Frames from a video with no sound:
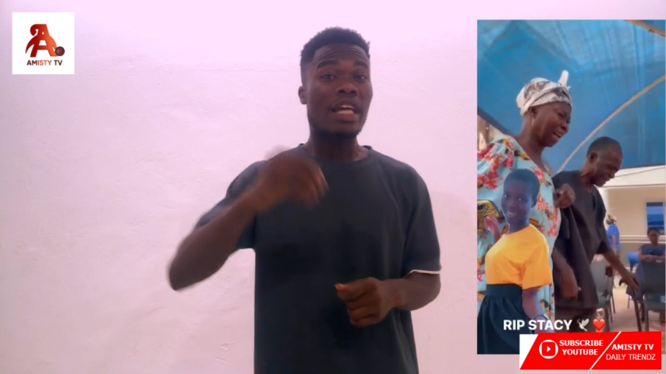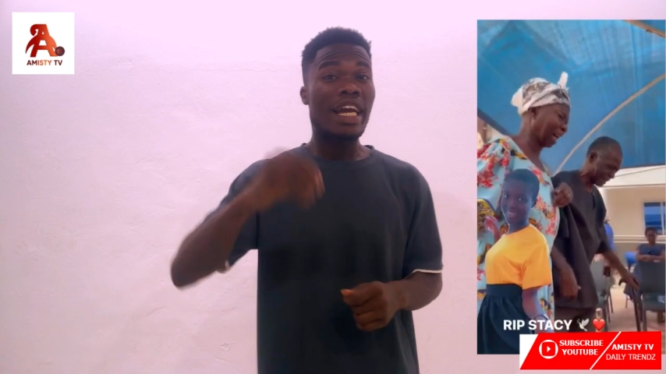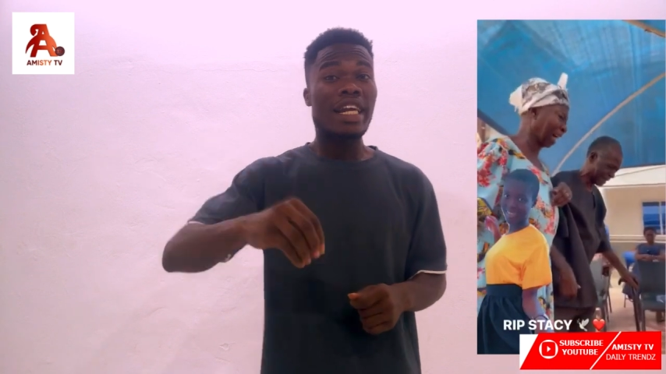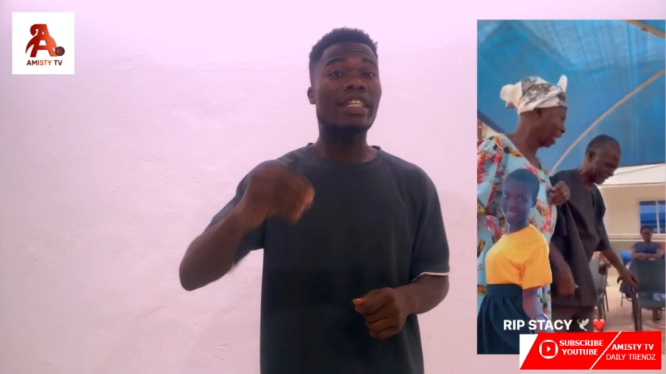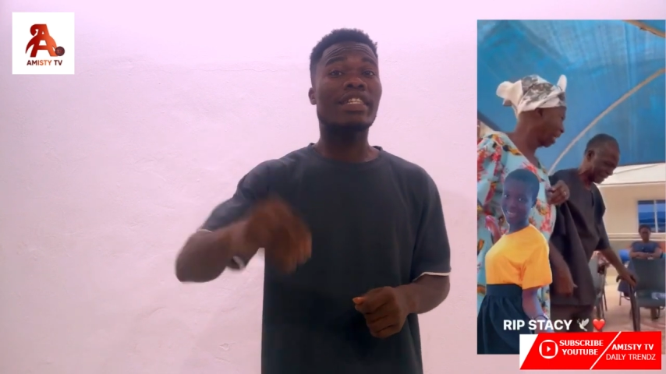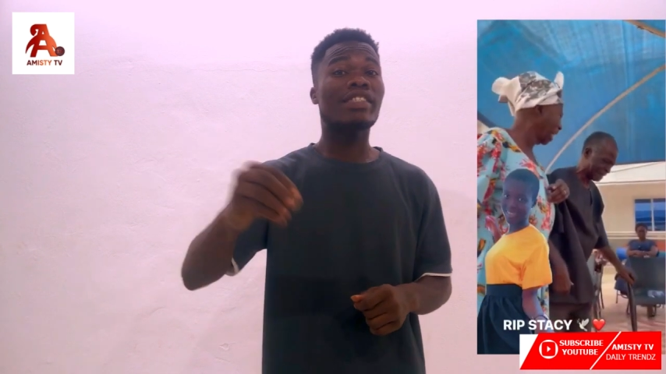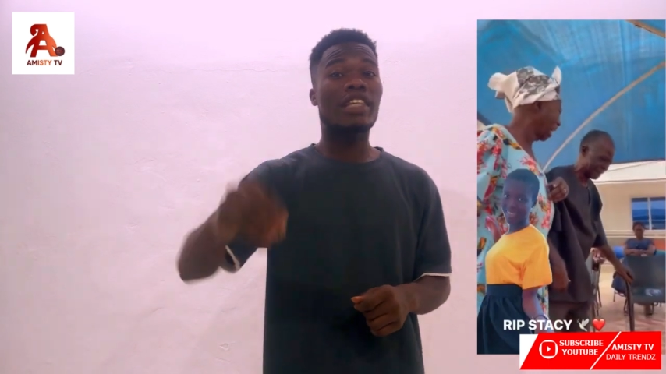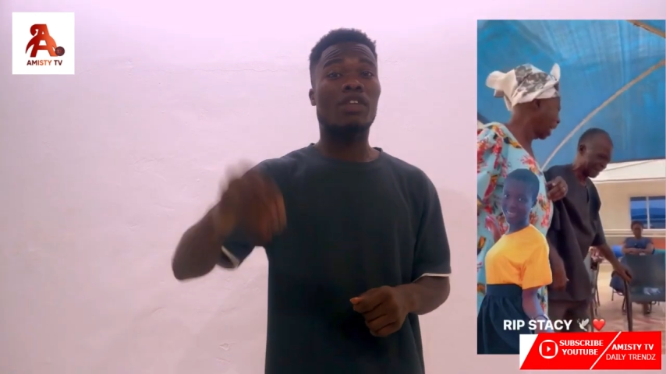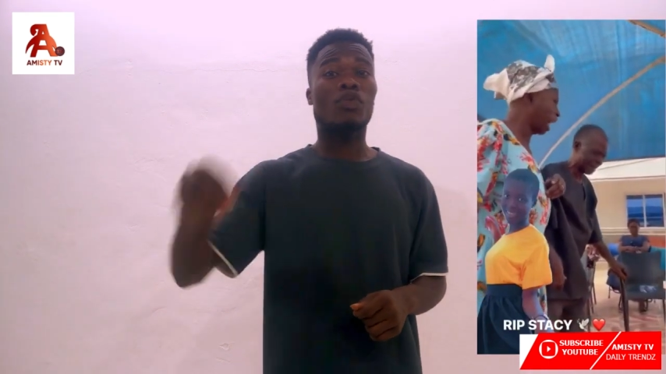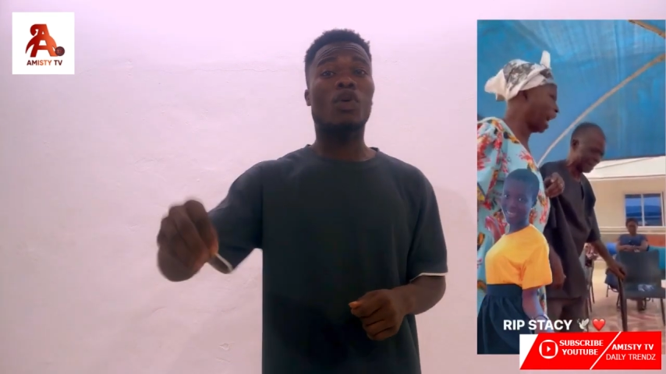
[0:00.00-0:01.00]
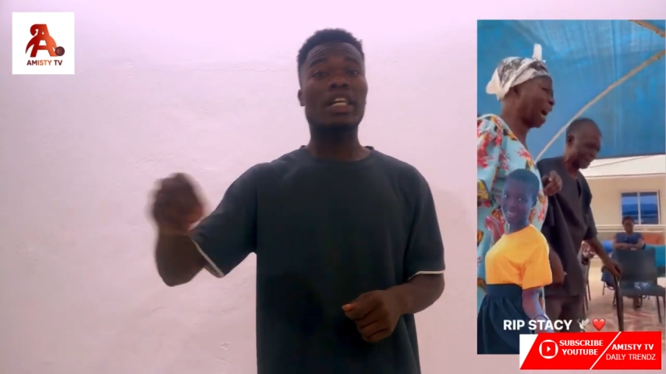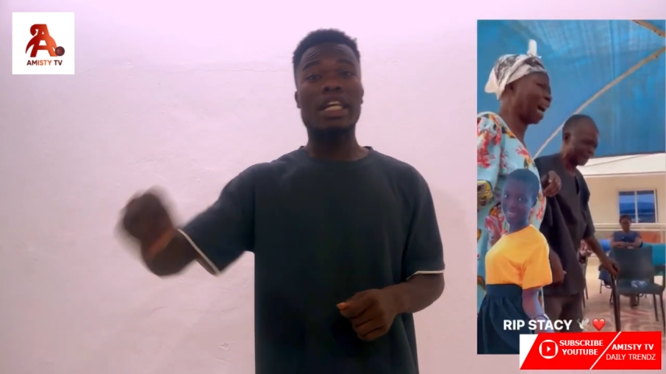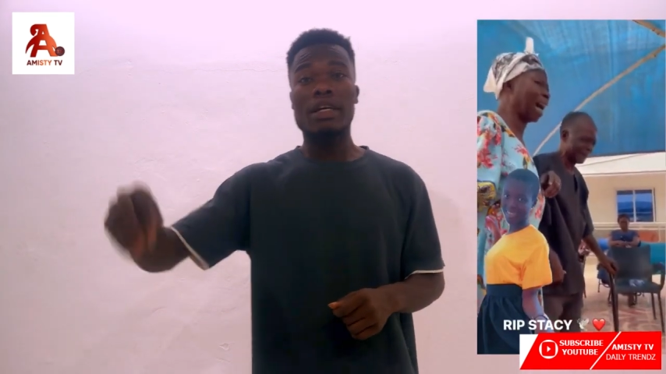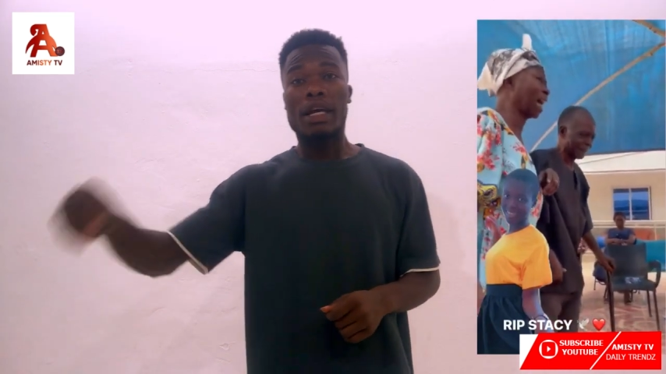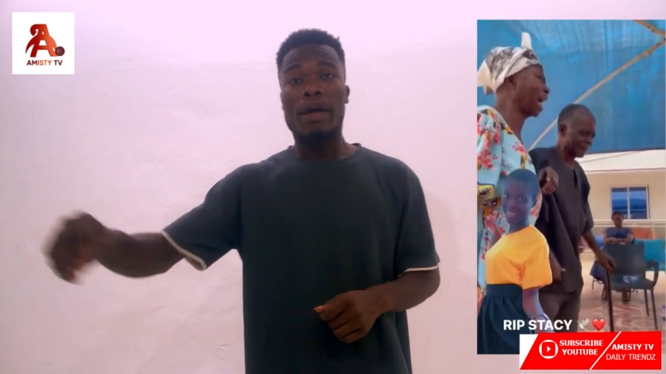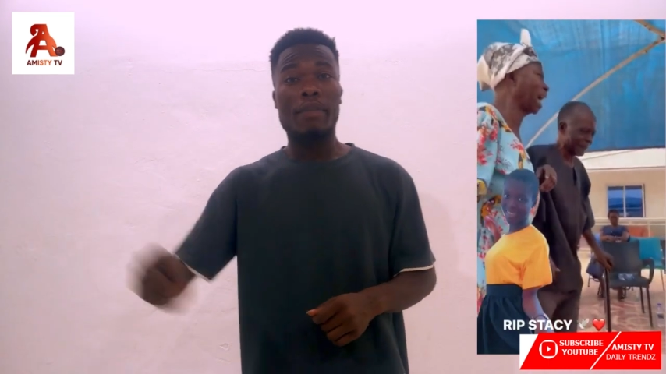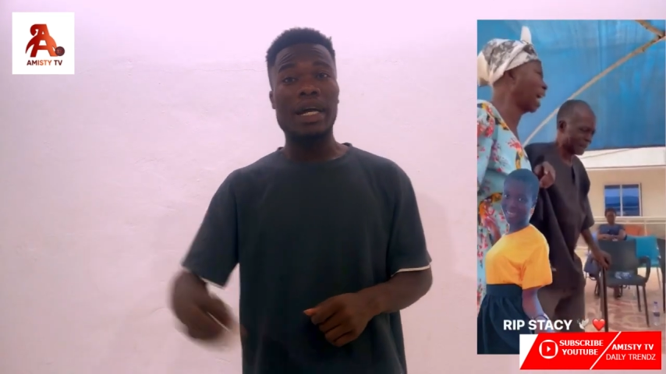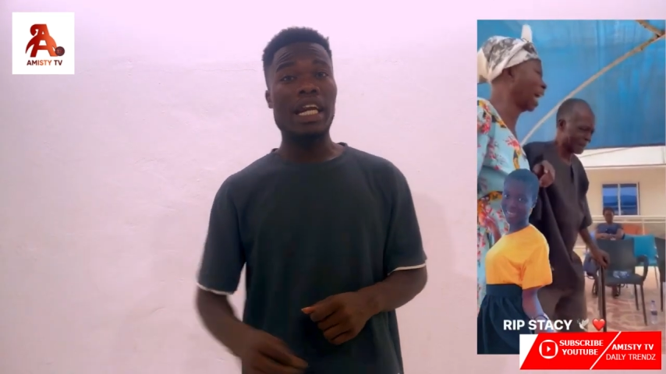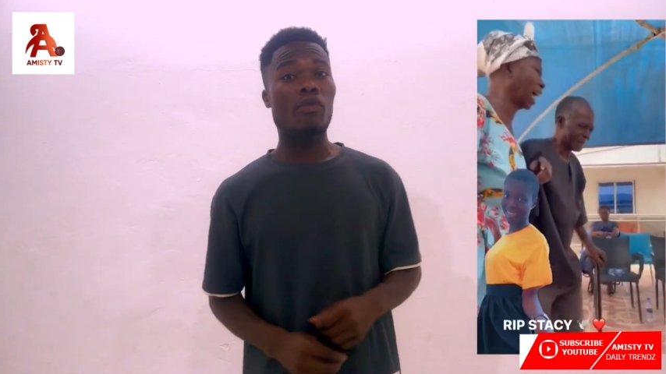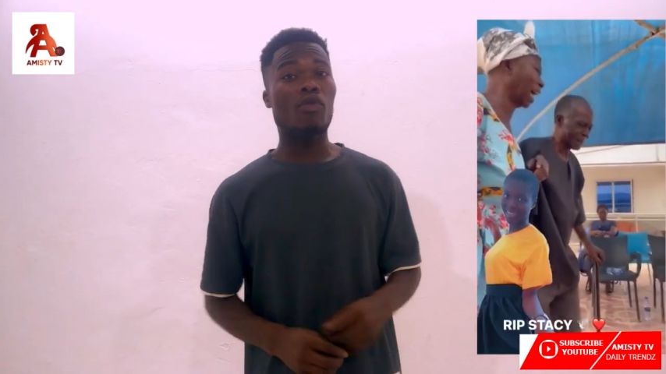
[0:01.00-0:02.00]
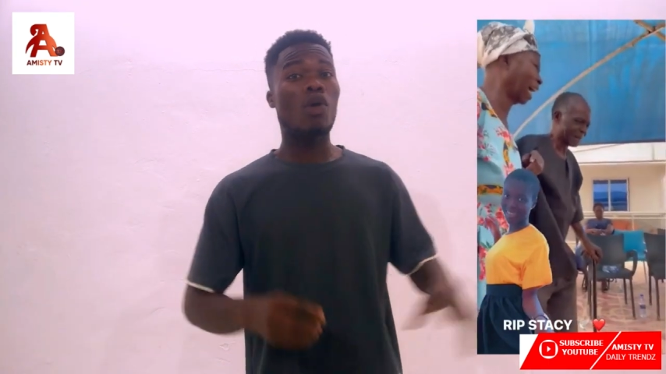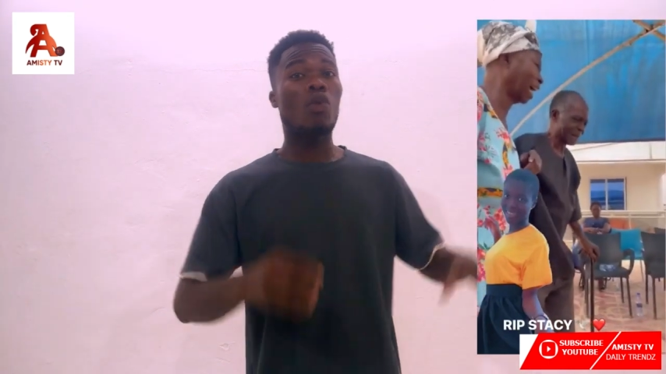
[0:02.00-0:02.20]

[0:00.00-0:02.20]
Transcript: any teachers for ne Madame for